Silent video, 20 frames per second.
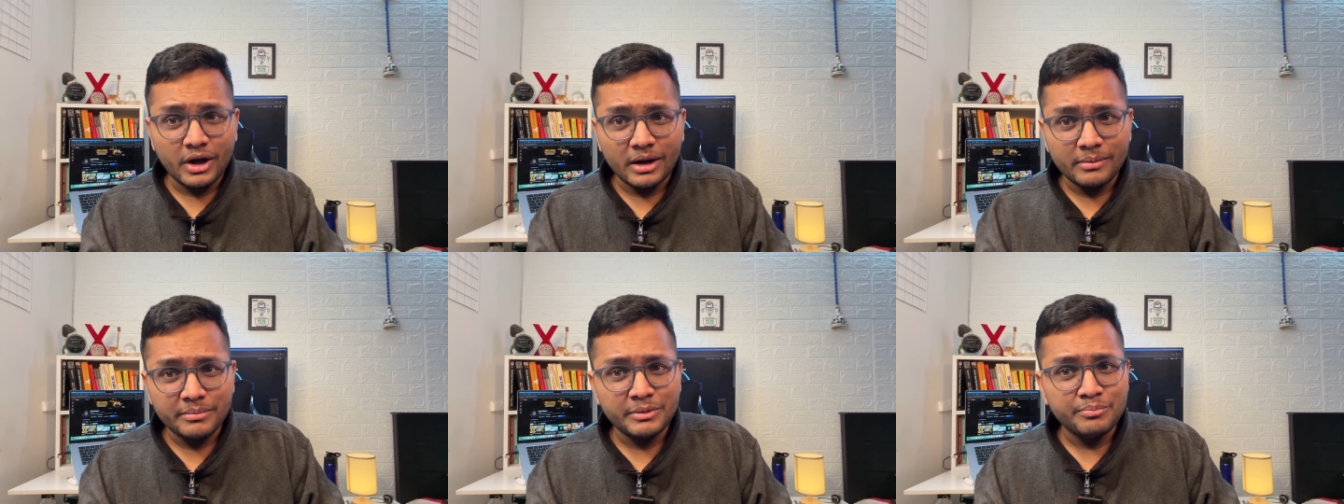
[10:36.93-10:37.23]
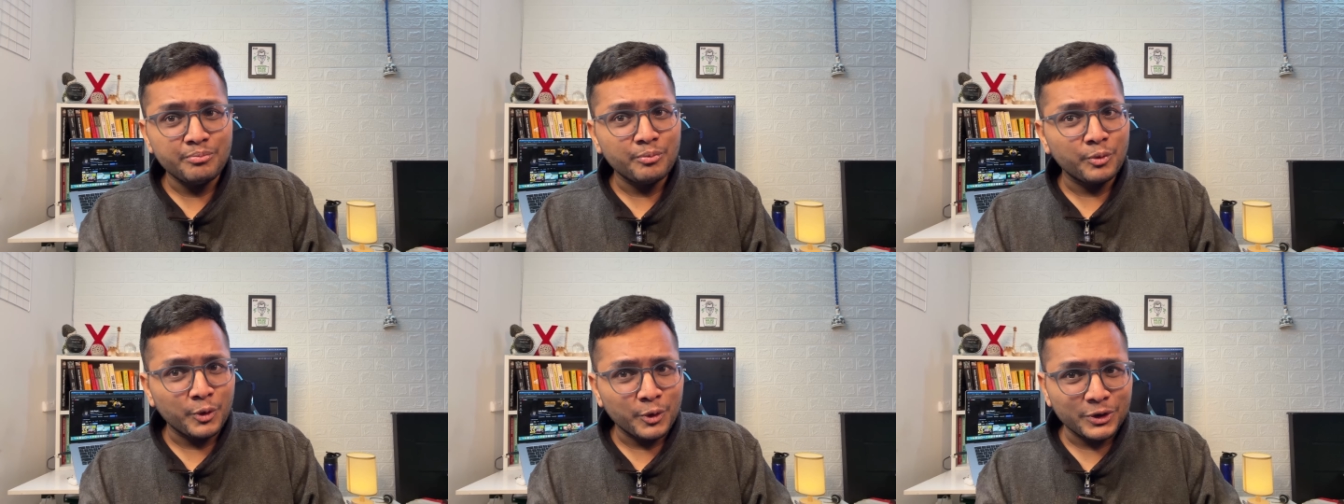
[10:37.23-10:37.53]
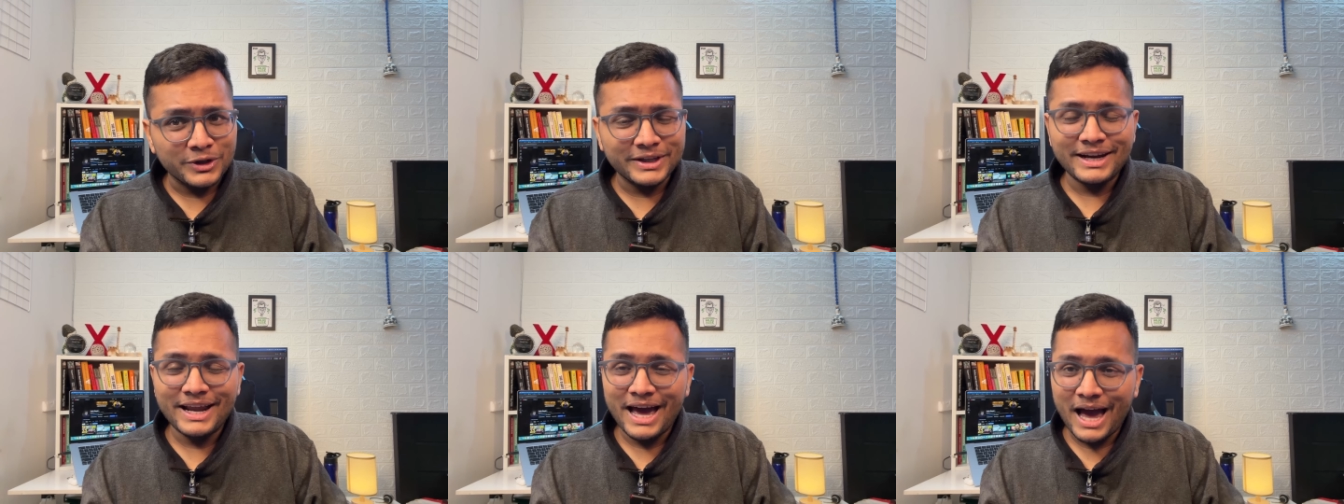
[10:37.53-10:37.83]
I'll be more
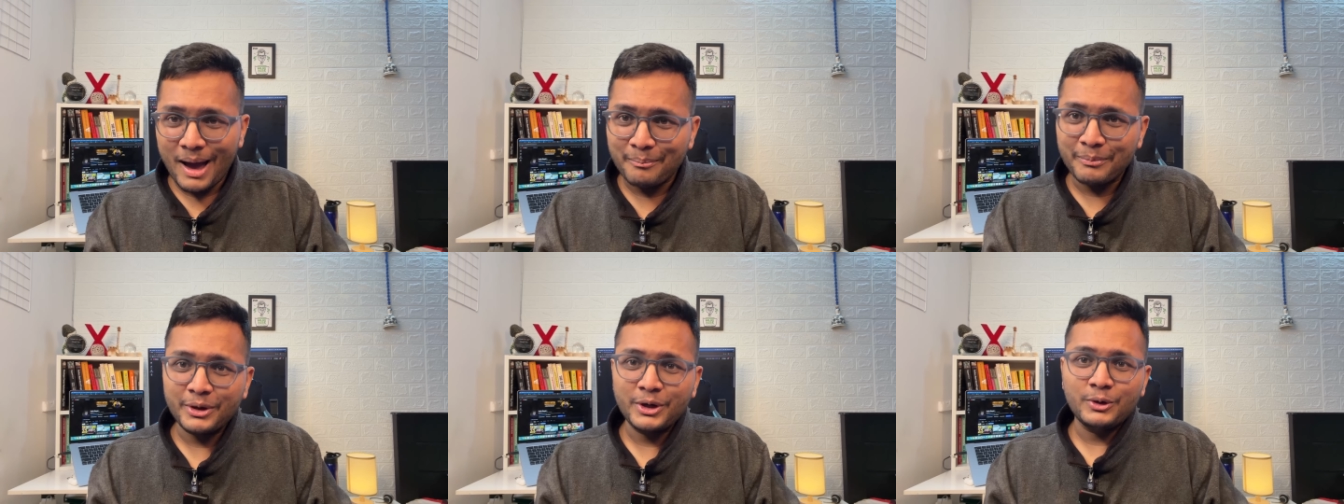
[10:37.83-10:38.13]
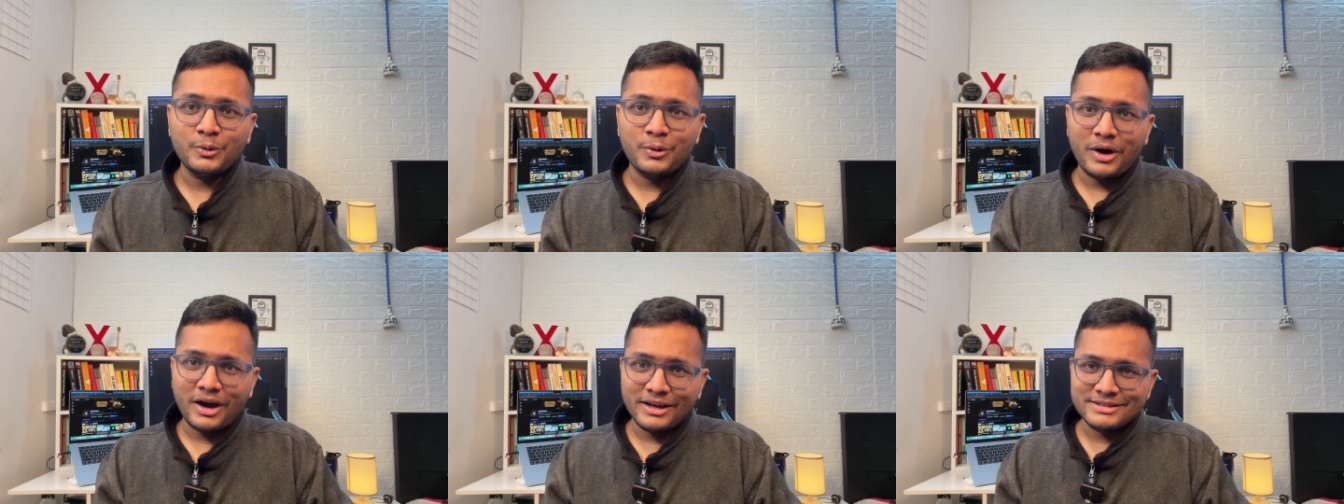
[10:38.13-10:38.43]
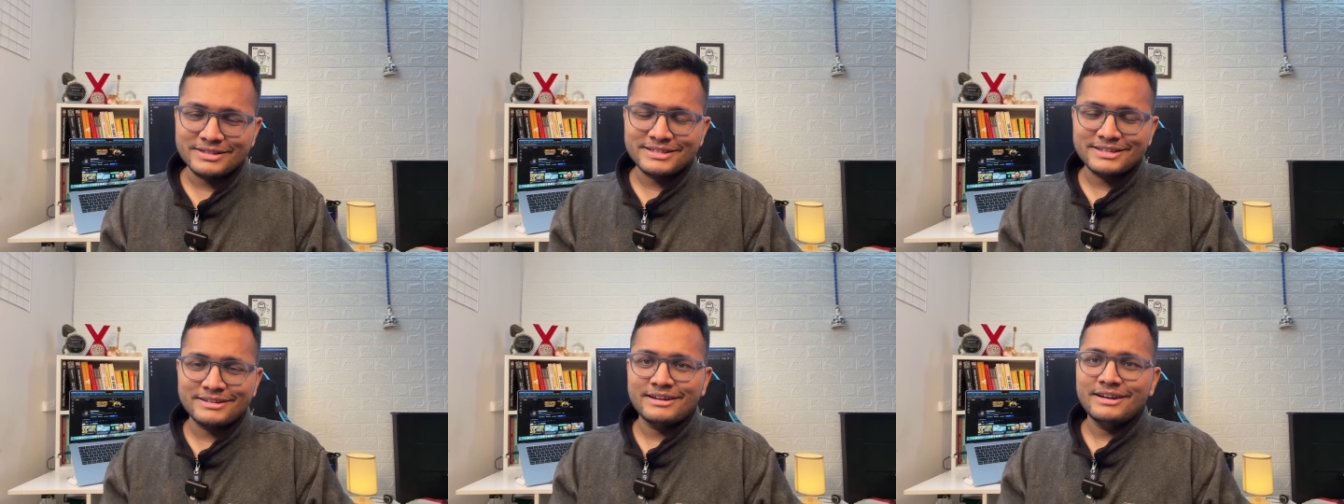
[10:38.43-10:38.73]
than happy to
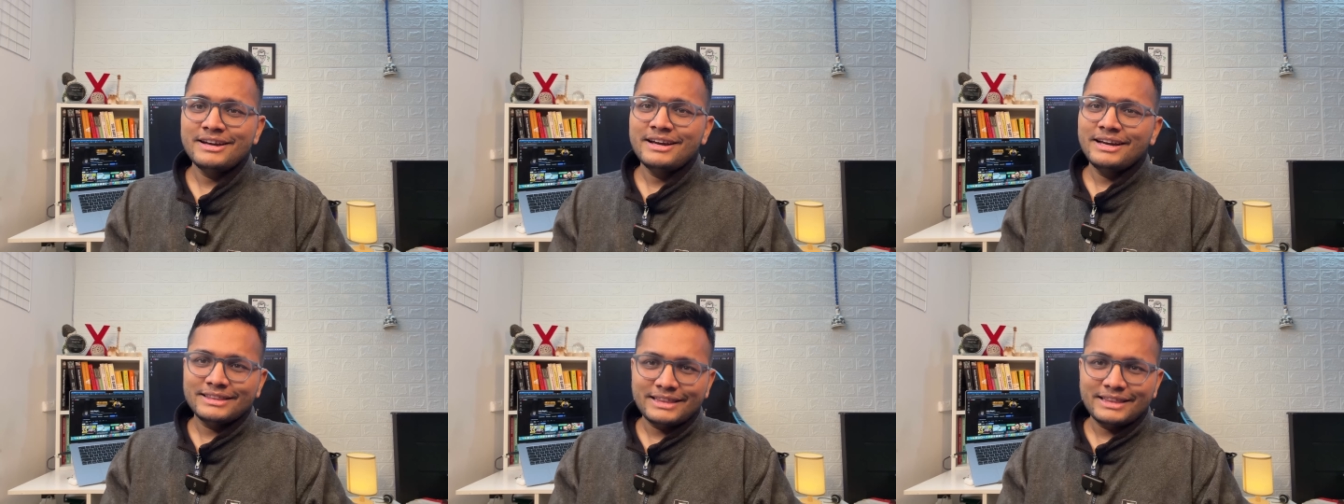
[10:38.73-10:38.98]
answer.